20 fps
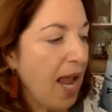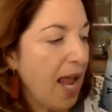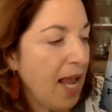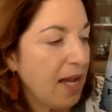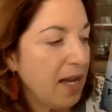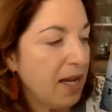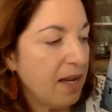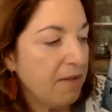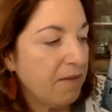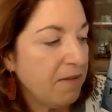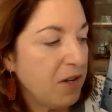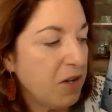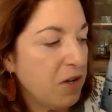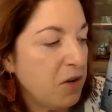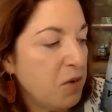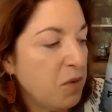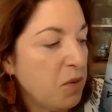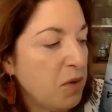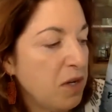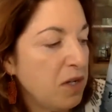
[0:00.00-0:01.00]
And if
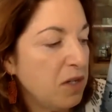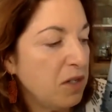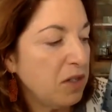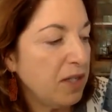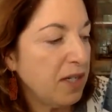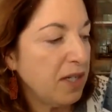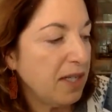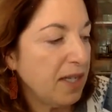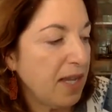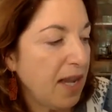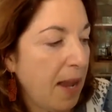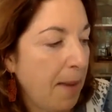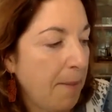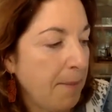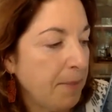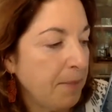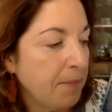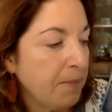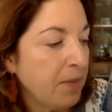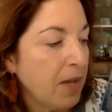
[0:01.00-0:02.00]
you were to look at
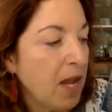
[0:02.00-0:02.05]
them,